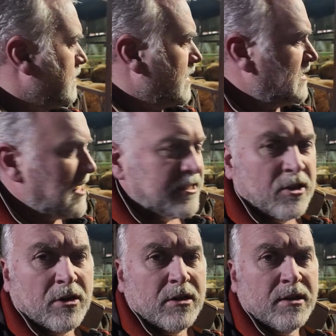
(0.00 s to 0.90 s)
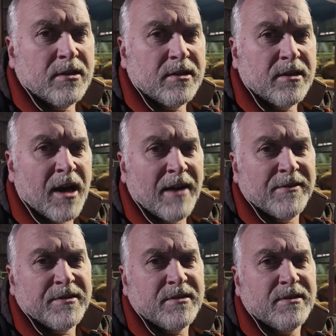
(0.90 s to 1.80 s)
Get that done. Have
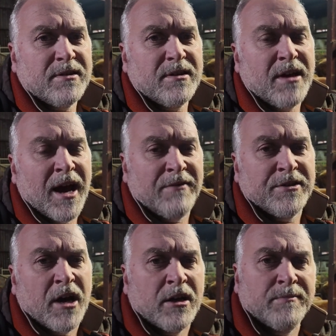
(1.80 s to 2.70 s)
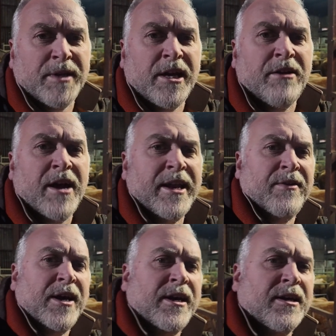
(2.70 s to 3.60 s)
it on him there
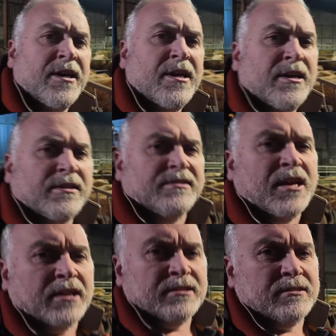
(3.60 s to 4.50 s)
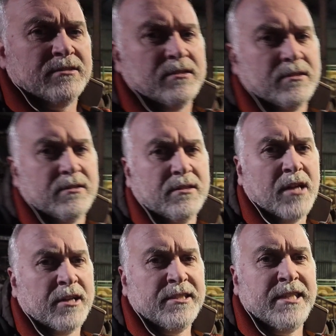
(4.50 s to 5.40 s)
anyway. There's nothing
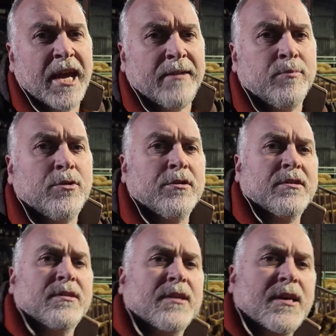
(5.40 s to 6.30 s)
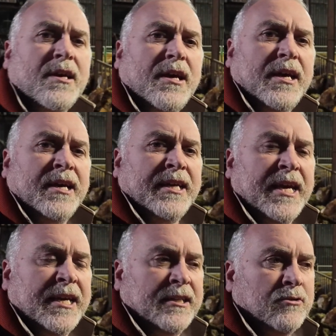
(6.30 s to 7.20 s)
yet, but I'll
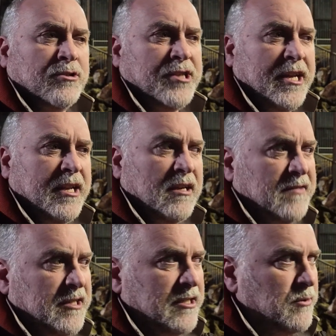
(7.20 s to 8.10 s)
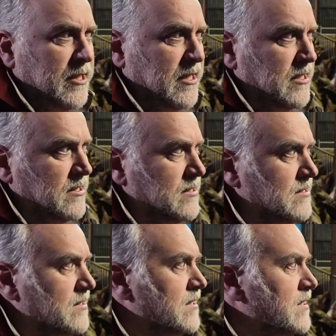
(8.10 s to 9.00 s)
get into a shed there very quick, and
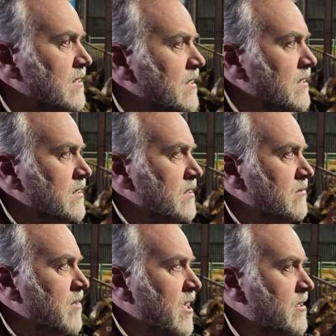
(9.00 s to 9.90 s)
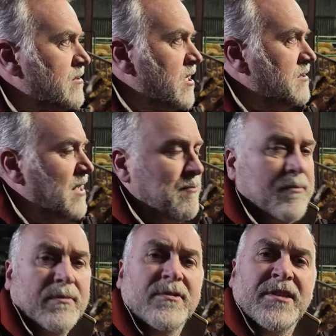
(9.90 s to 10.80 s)
you'd rather not have
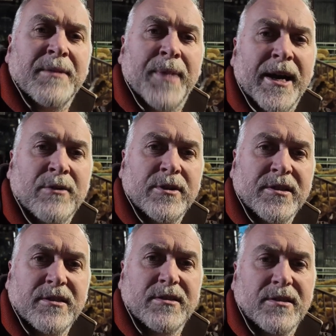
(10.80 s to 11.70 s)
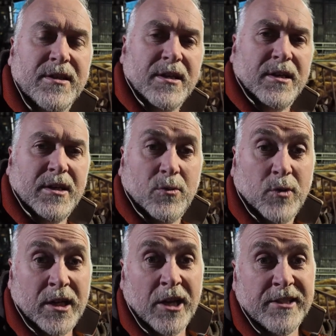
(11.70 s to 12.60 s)
him set back with
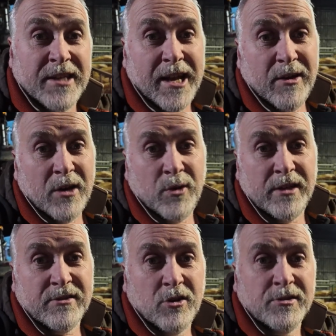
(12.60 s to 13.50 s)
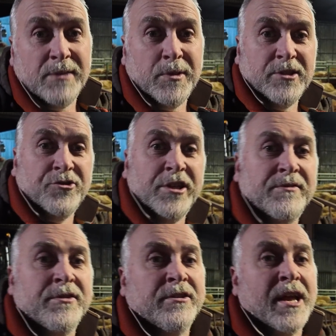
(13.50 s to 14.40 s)
lice anyway when it's so simple to treat
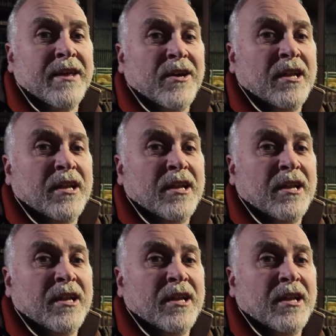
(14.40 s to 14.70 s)
for it anyway.